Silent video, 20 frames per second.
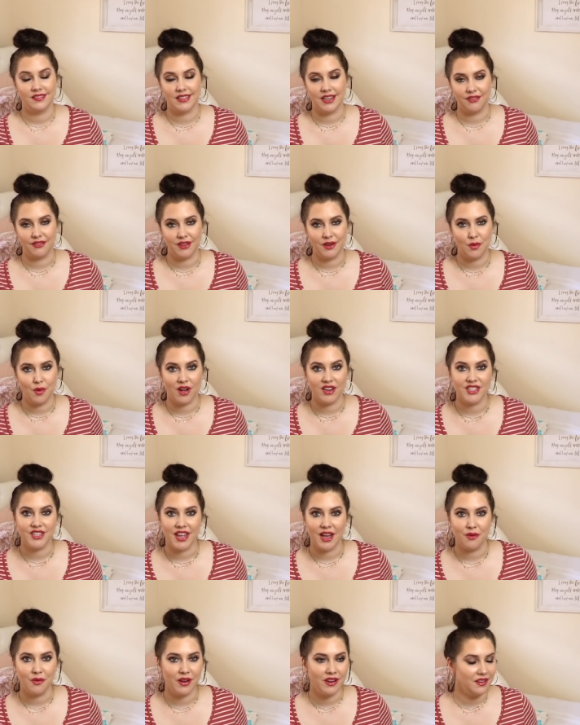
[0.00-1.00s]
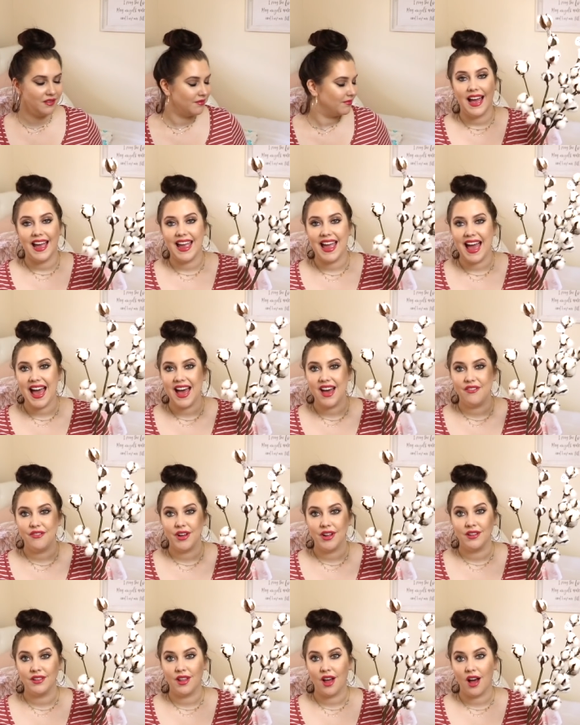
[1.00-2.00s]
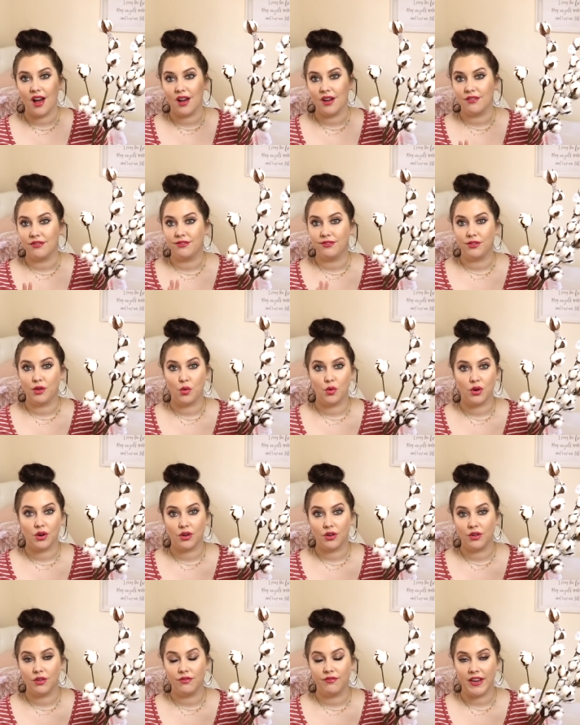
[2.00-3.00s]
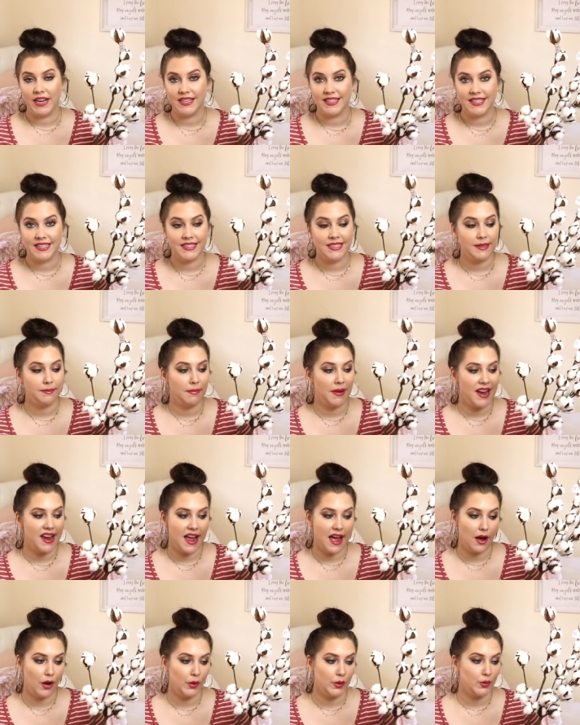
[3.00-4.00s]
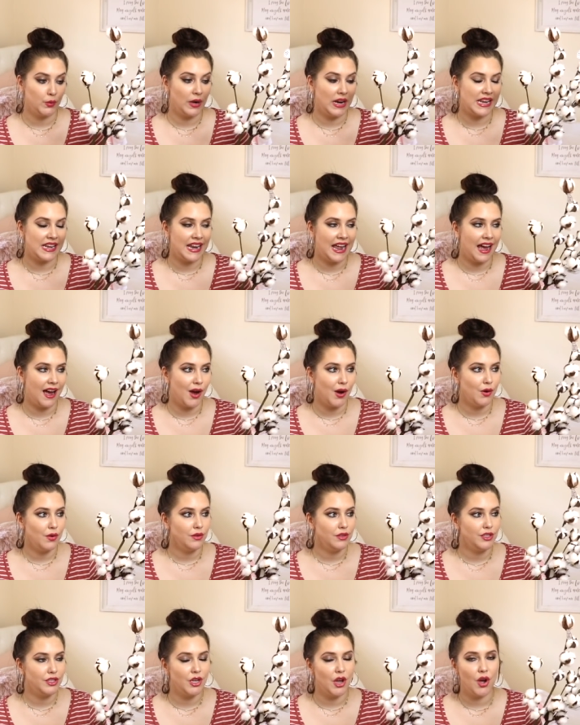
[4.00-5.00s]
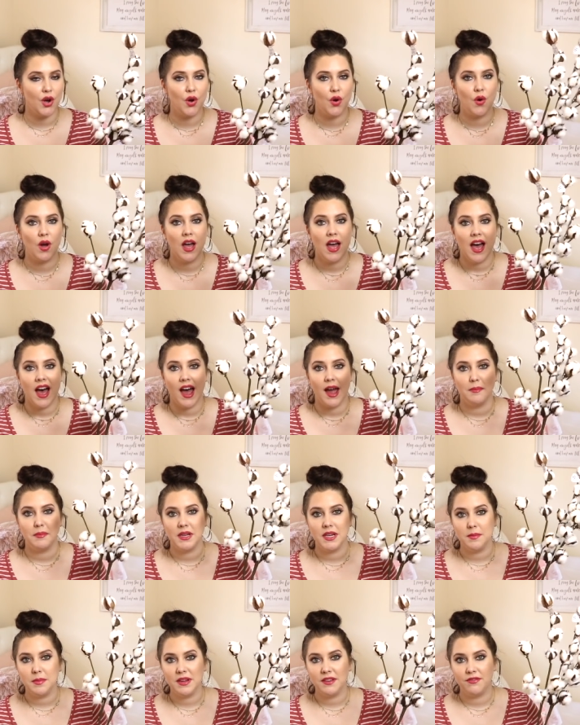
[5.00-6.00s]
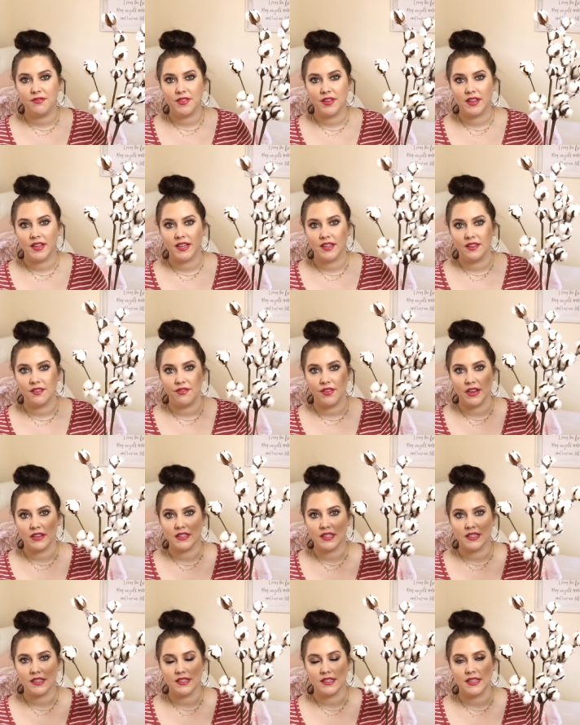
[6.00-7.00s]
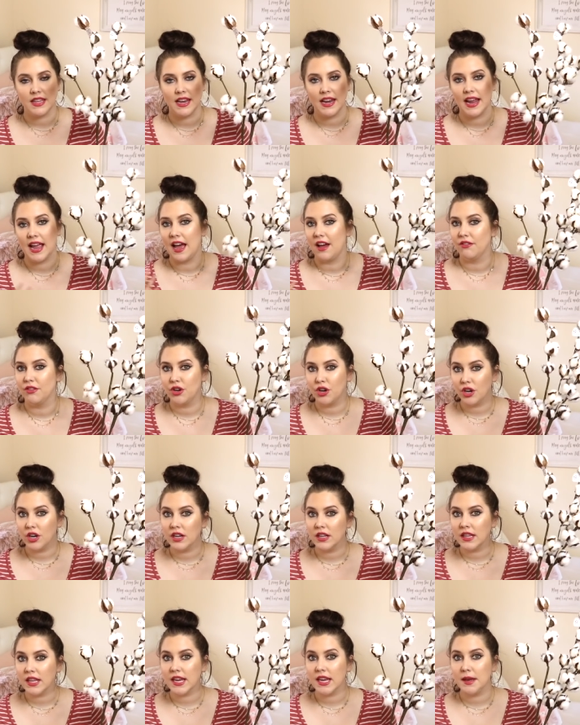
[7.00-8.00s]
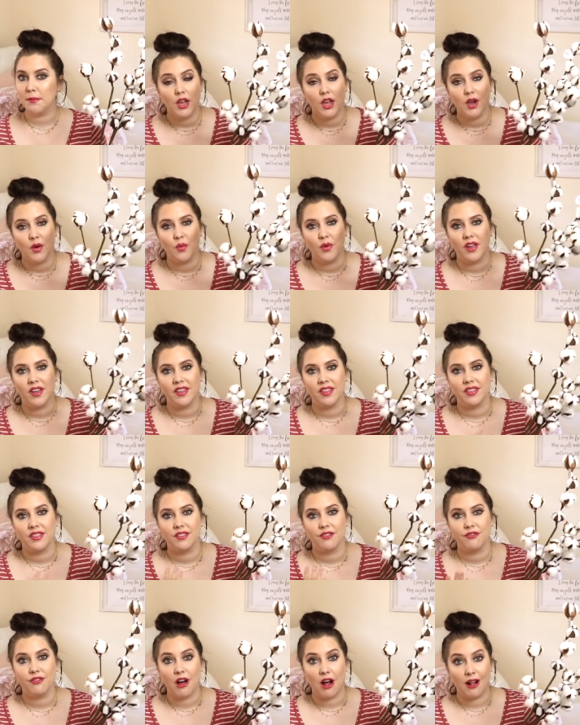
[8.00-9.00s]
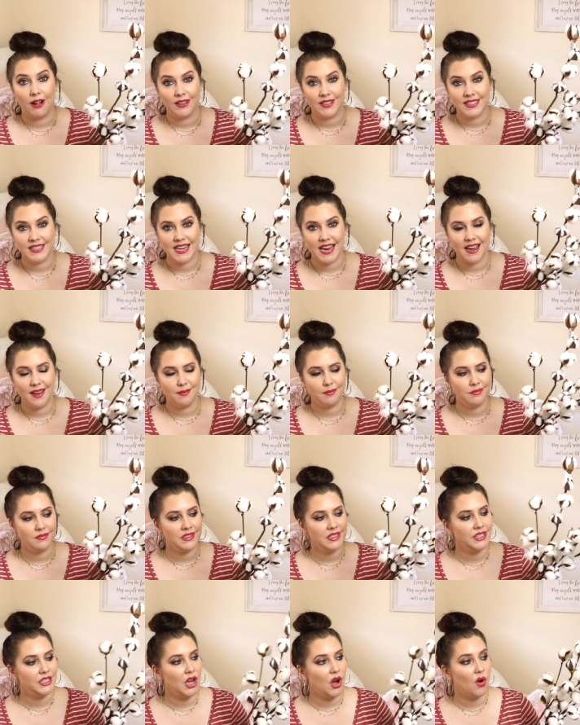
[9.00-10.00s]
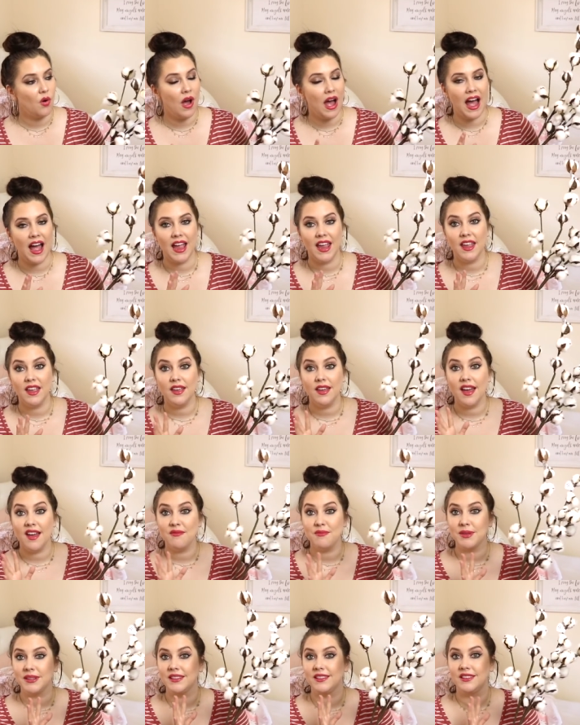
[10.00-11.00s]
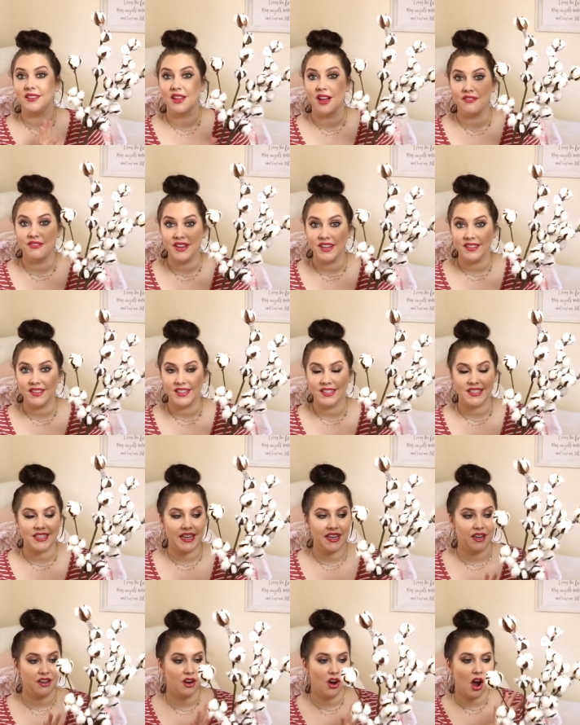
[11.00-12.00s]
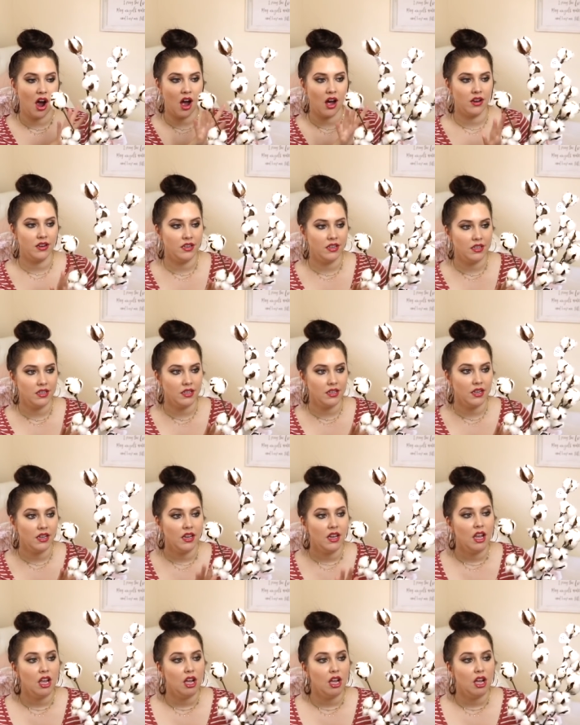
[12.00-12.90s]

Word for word: definitely watch that one. I have a lot of floral vases in my house right now, so I'm going to be filling the vases that I have currently with fall stems. So I have been loving this like cotton